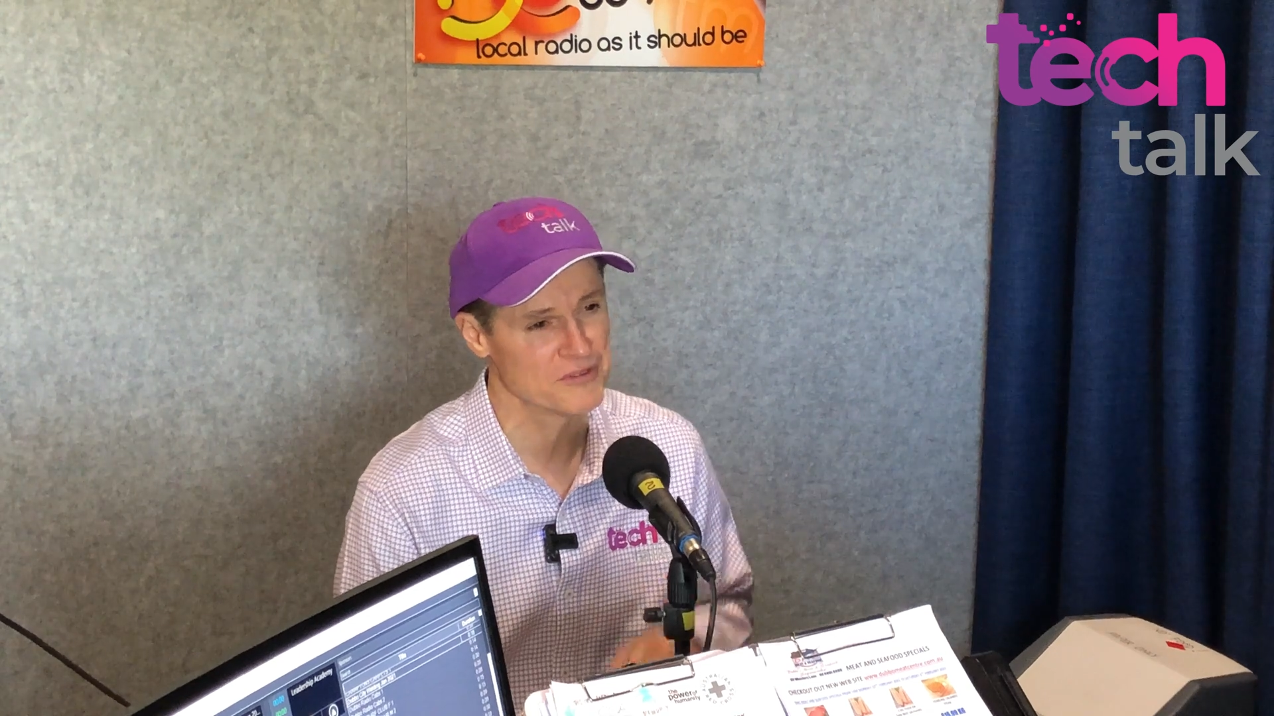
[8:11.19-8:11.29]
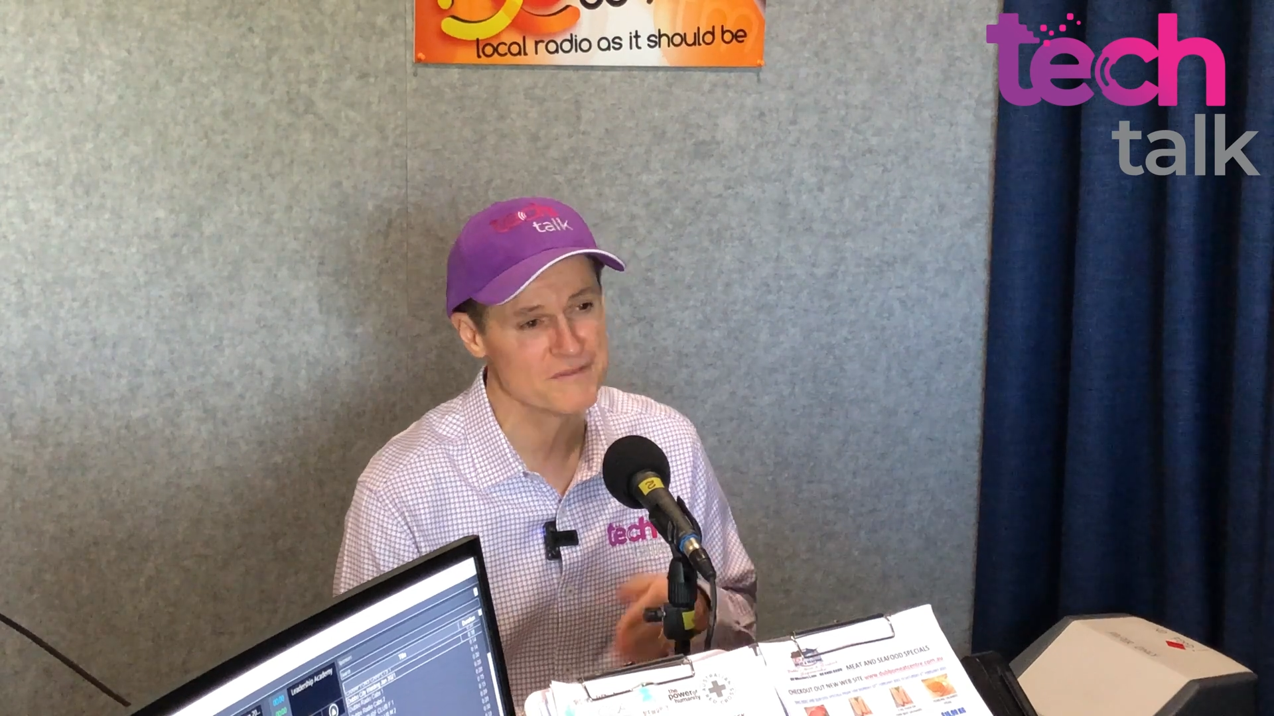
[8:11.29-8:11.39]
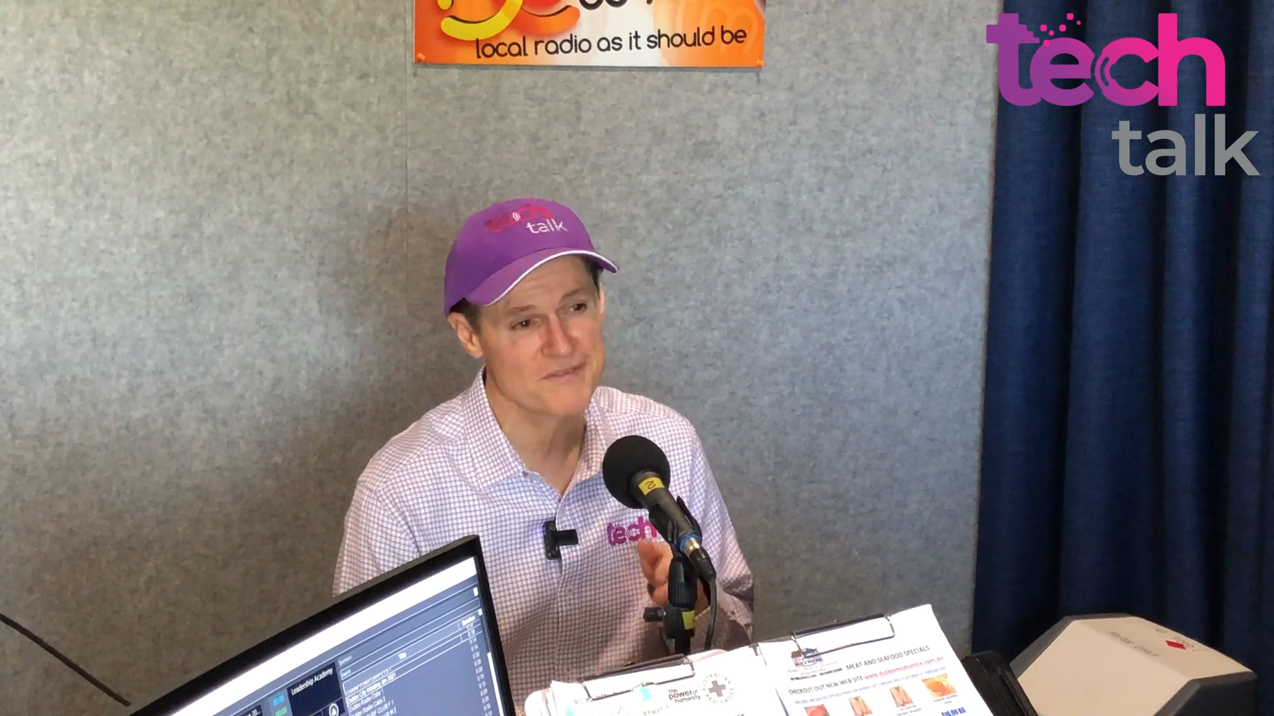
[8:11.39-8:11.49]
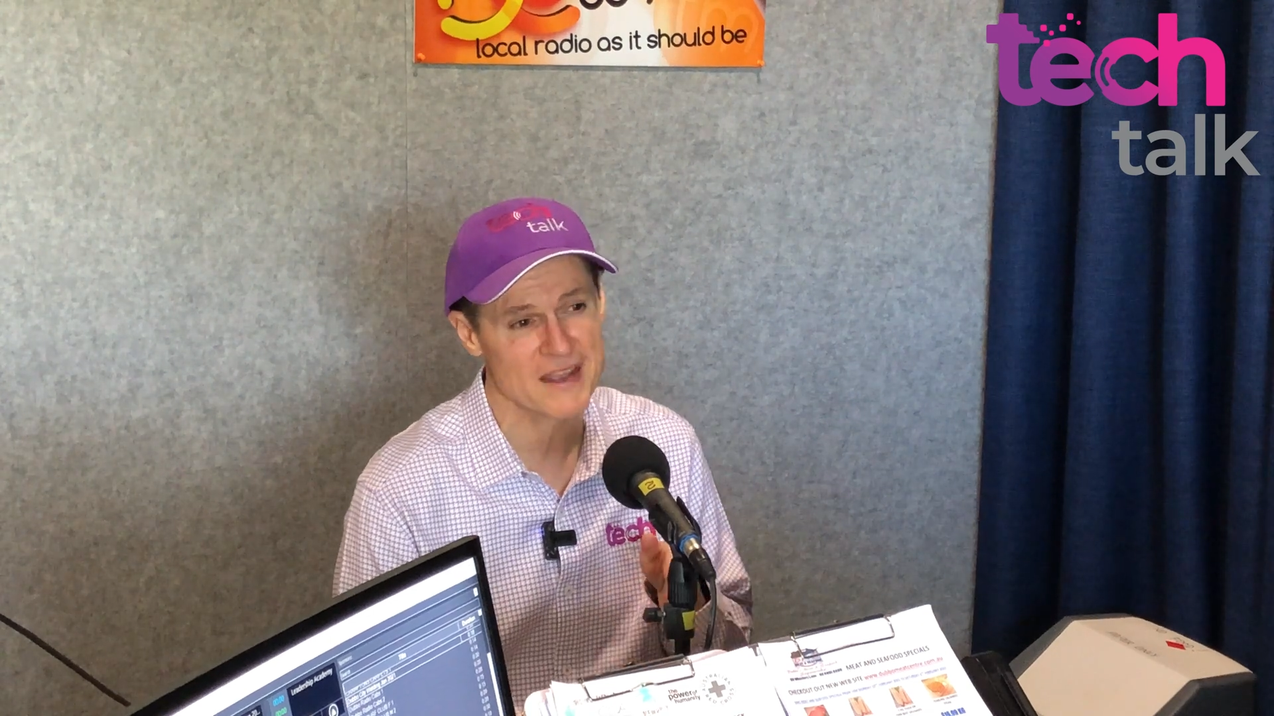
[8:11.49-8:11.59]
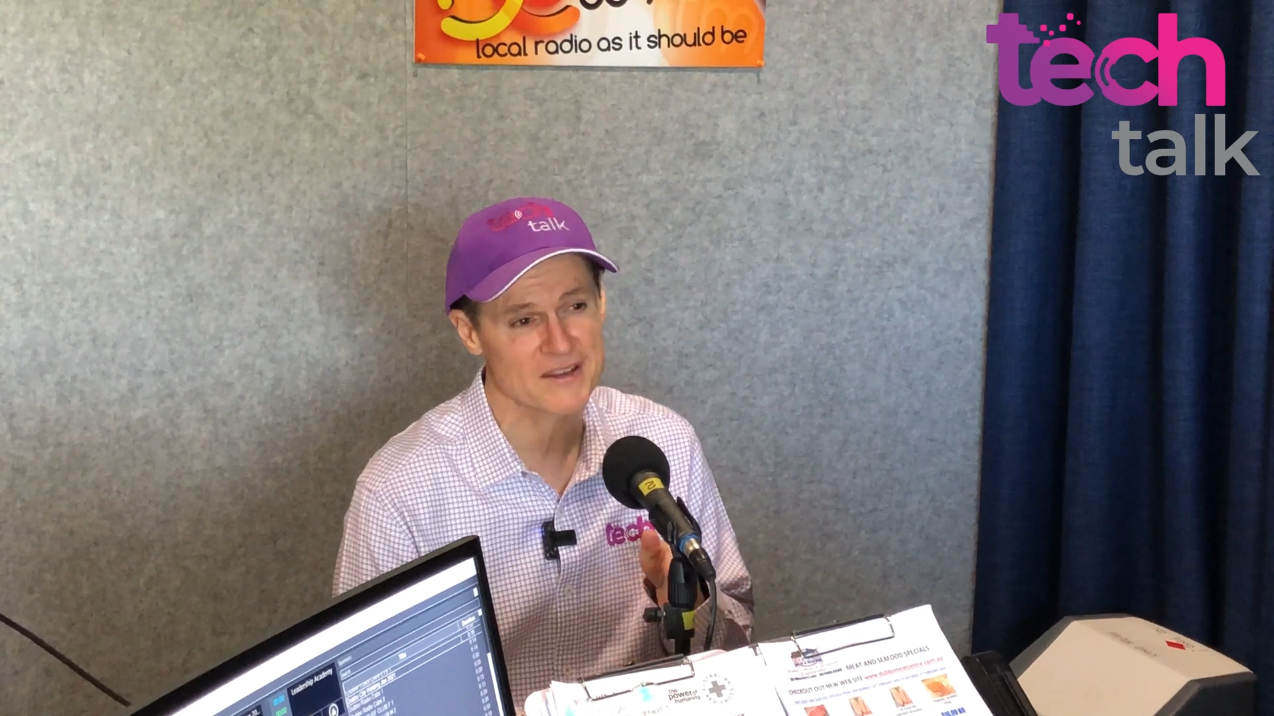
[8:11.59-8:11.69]
In
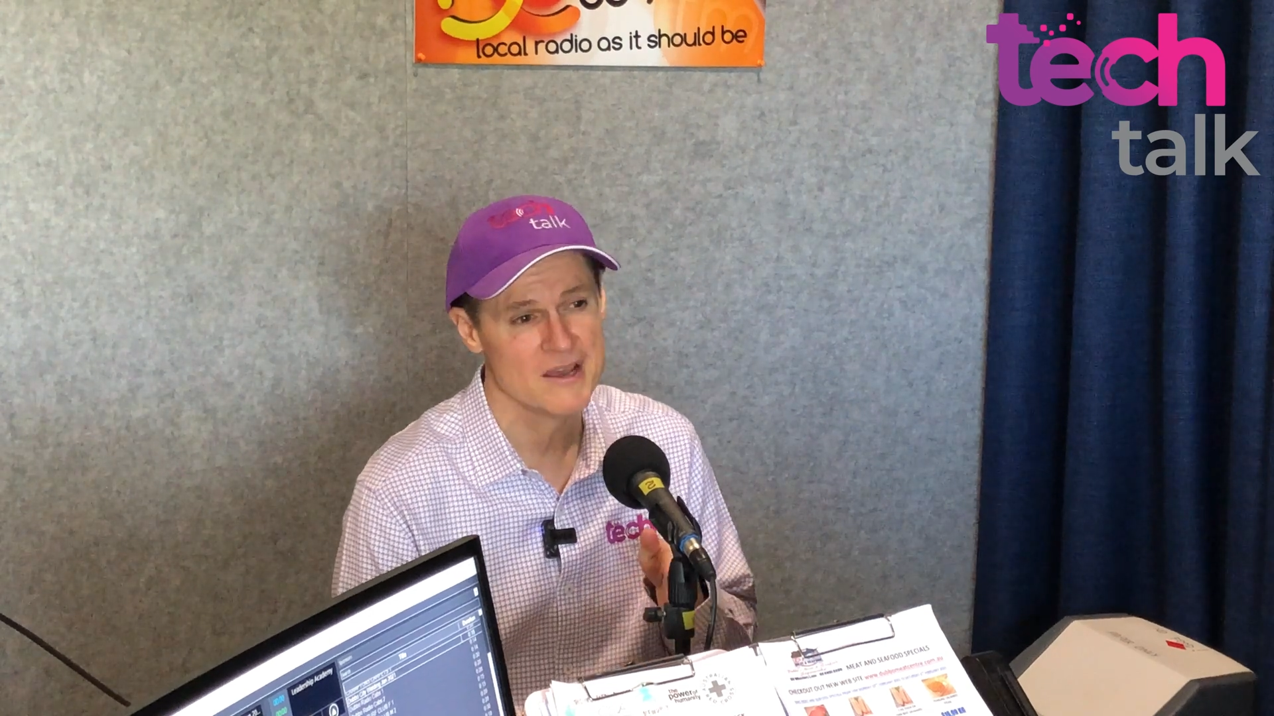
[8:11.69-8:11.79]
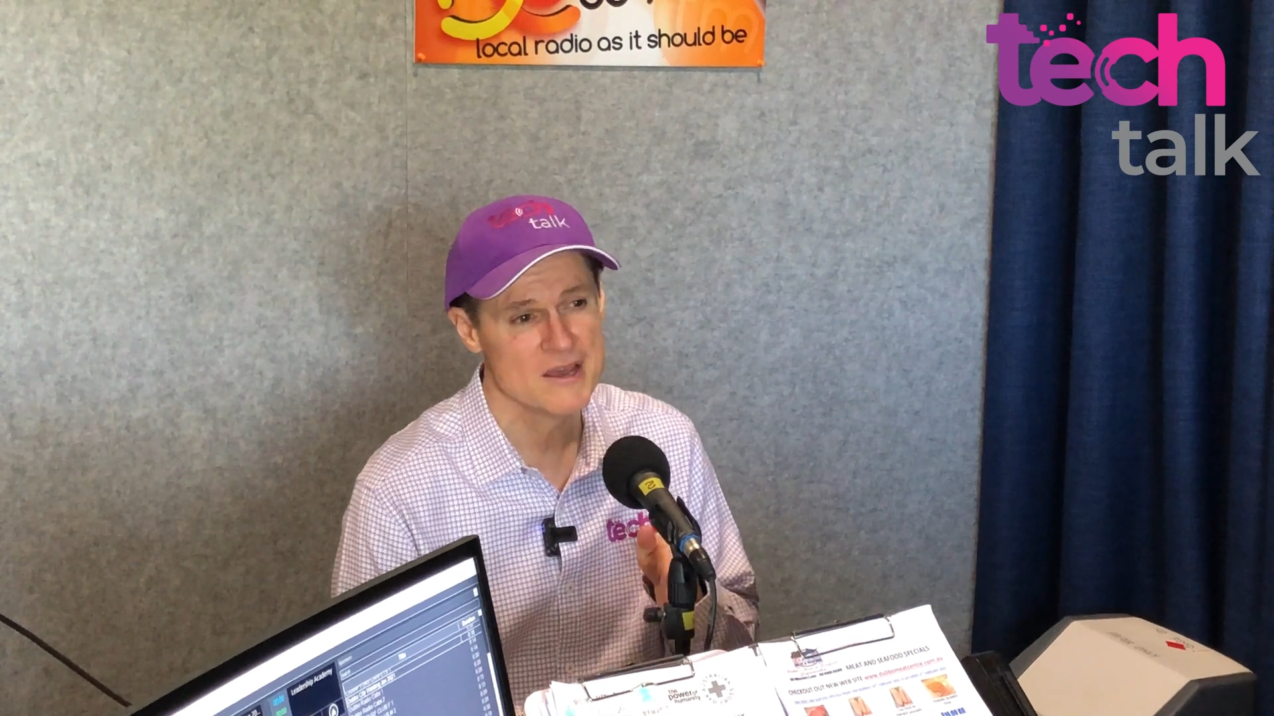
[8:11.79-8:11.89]
fact,